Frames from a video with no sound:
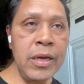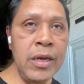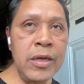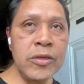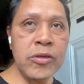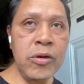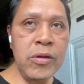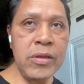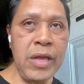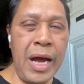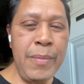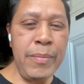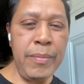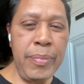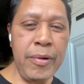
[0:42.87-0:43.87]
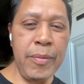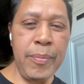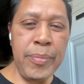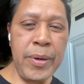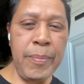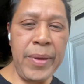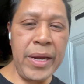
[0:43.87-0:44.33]
So I'm
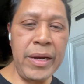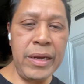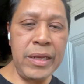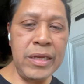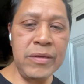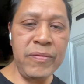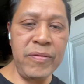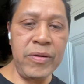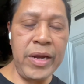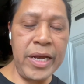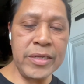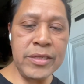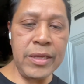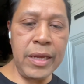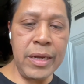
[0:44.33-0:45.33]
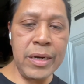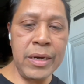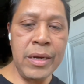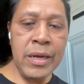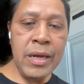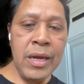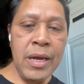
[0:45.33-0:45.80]
preparing this for next year,
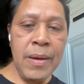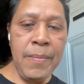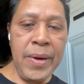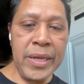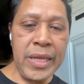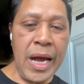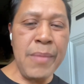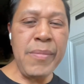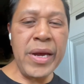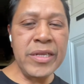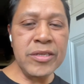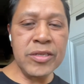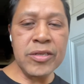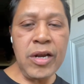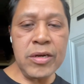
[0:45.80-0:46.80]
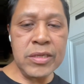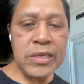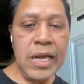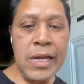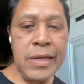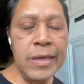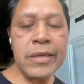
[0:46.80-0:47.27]
but I might start
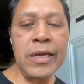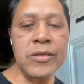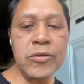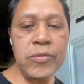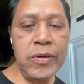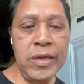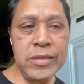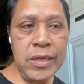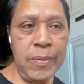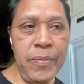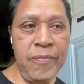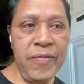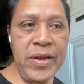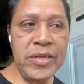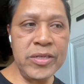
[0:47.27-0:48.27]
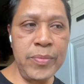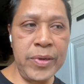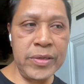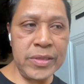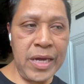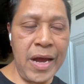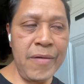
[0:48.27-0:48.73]
selling it as soon as I finish,
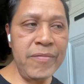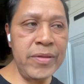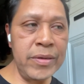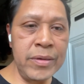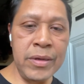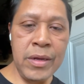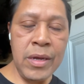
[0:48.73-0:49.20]
because I have the